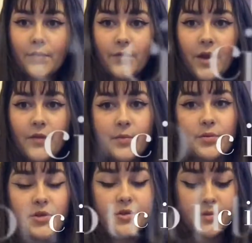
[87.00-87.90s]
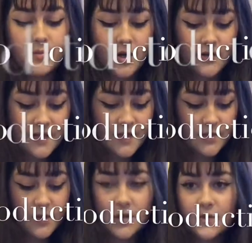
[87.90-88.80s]
Throughout the production process,
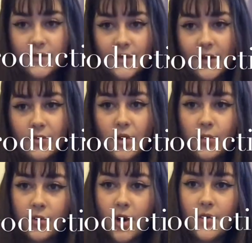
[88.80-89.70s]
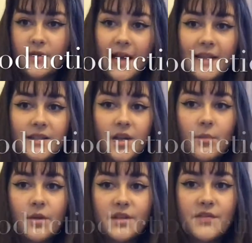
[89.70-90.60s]
we used Final Cut Pro to edit our
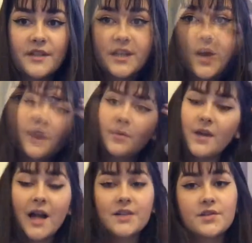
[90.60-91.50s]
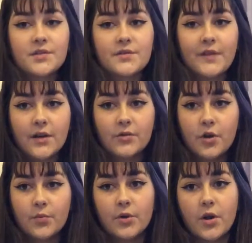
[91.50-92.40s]
music video. We had used Final
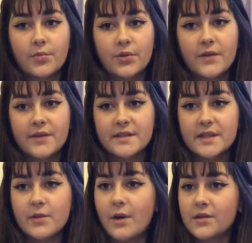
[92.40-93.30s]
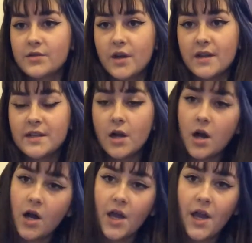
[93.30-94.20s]
Cut Pro previously whilst creating
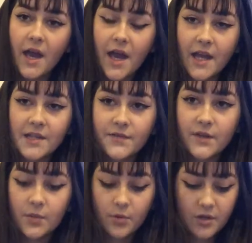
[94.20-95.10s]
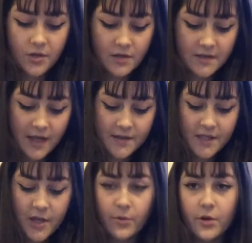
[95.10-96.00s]
our AS Thriller product, and
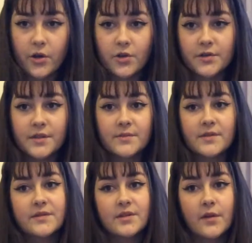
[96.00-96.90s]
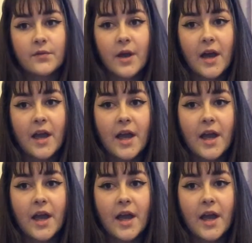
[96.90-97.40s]
so we were accustomed to the software